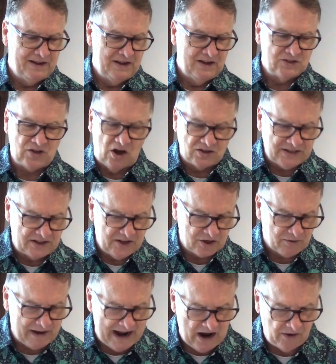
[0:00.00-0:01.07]
Saul's on the
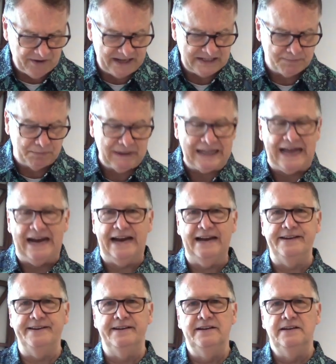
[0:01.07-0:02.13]
ground. He's
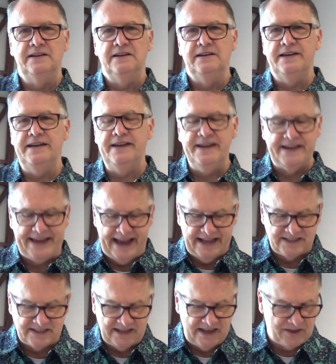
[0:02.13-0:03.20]
blind. He, he
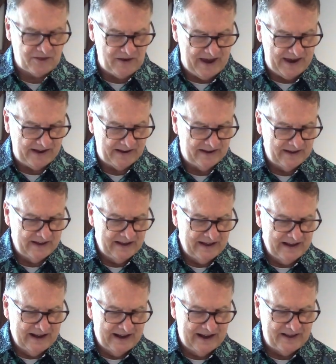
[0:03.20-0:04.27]
can't see a thing.
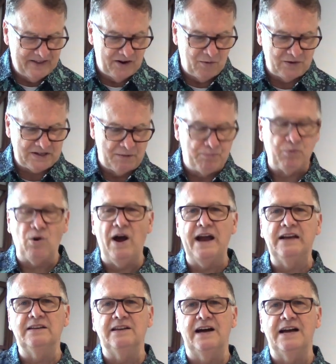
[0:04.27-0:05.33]
Uh, there was a
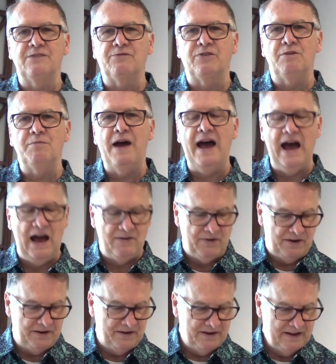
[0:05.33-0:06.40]
bright light from
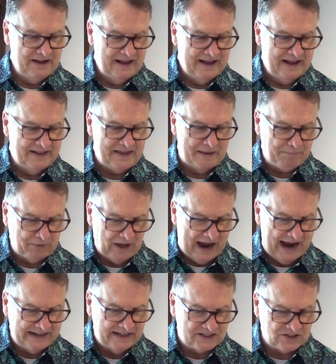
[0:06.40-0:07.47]
heaven that
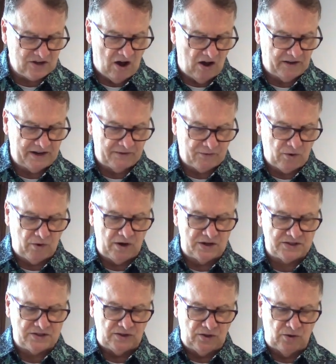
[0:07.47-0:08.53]
blinded Saul, and of
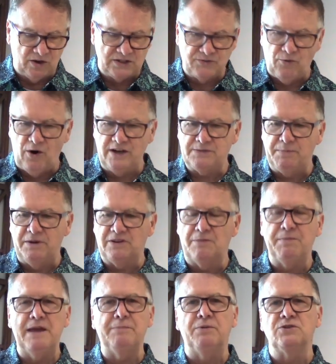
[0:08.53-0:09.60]
course the Lord's voice. But the
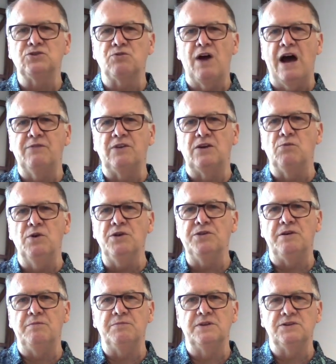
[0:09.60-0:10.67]
people traveling with
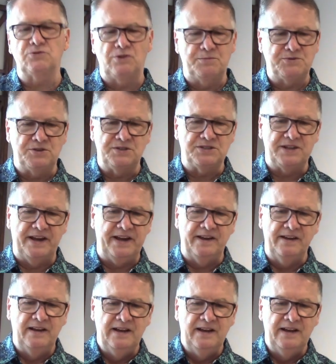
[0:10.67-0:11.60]
him, the scriptures say,